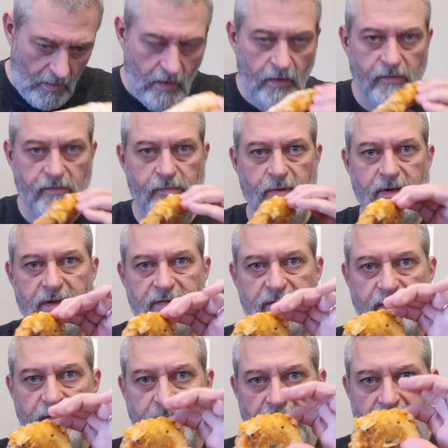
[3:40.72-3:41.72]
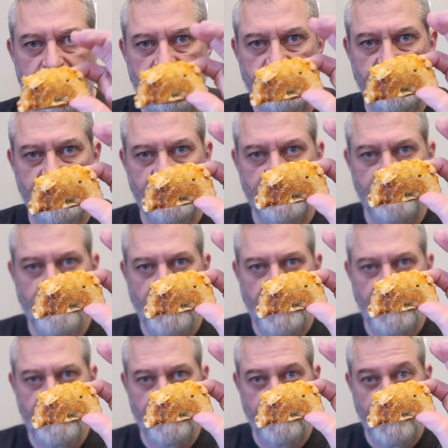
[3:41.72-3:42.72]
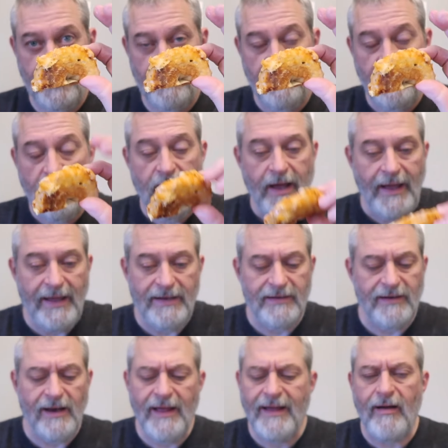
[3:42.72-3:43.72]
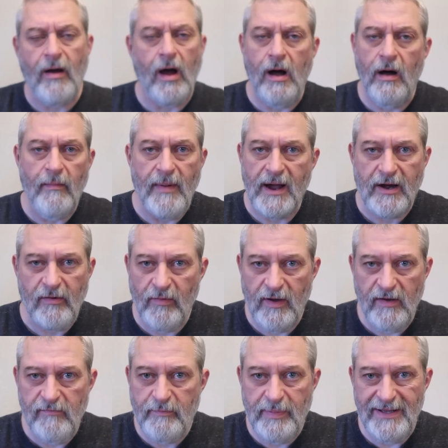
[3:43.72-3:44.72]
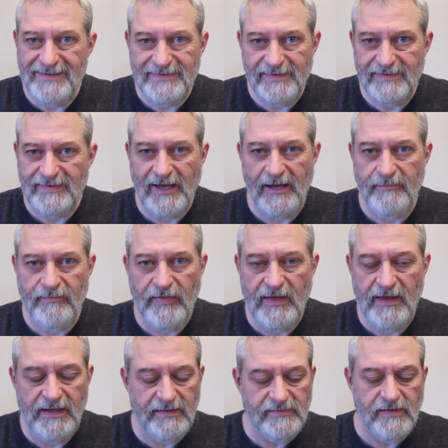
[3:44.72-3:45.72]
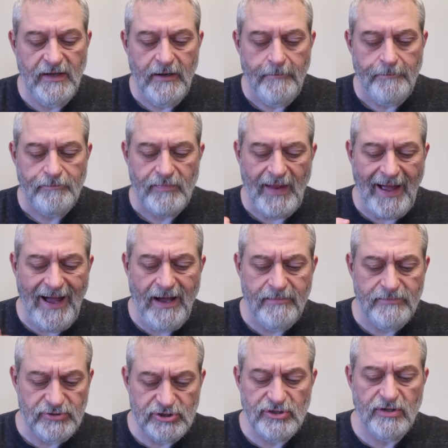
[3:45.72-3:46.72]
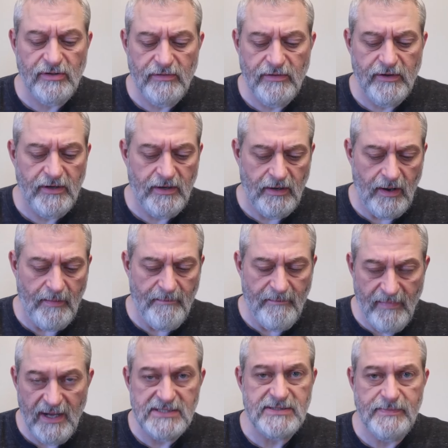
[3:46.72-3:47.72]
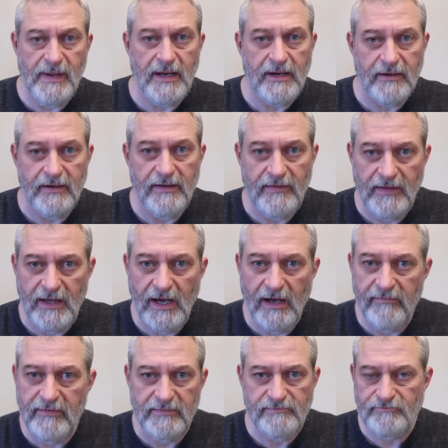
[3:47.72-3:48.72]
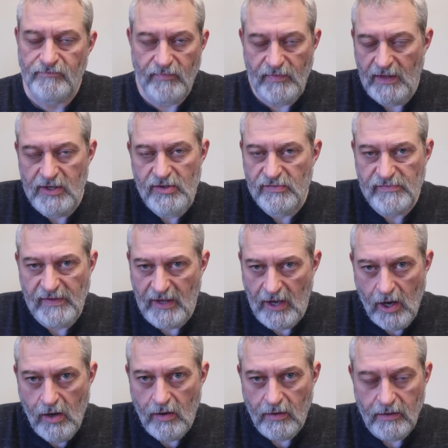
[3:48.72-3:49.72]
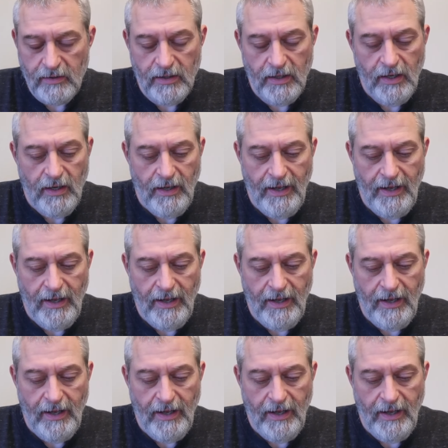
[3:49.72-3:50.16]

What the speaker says: Looks pretty decent on the bottom. It's brown on the bottom. And like all microwave pizza type things, I'm sure they're much better in the oven. They usually are.